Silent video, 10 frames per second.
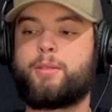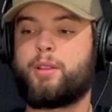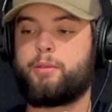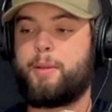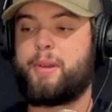to
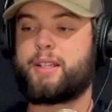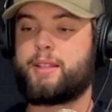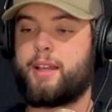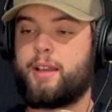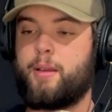3 picks
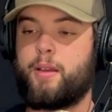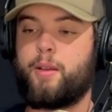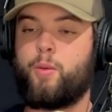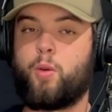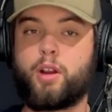thing
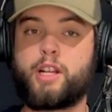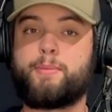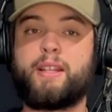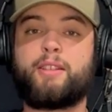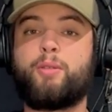worries
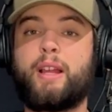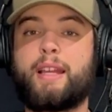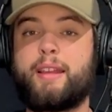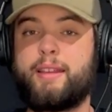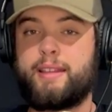me. So,
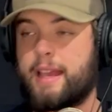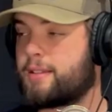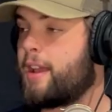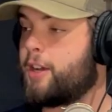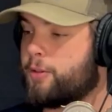like, yes,
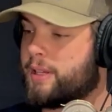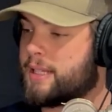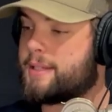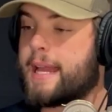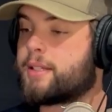I agree. The
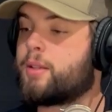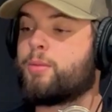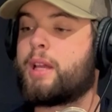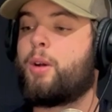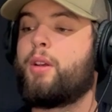stats
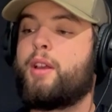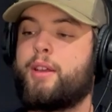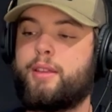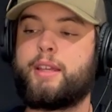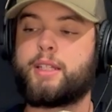don't tell
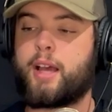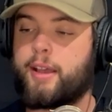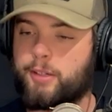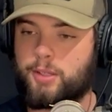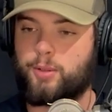the
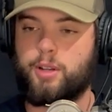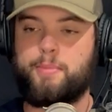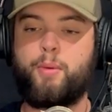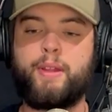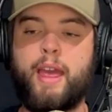entire story,
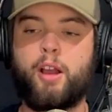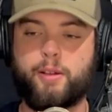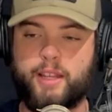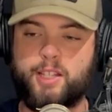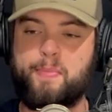but when they are
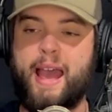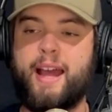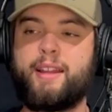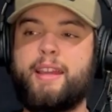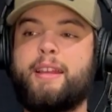this
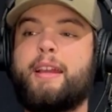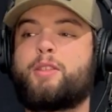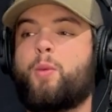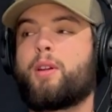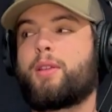bad,
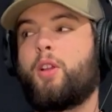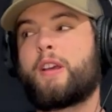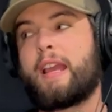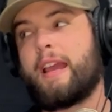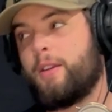it's worth
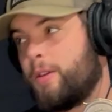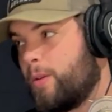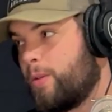looking into.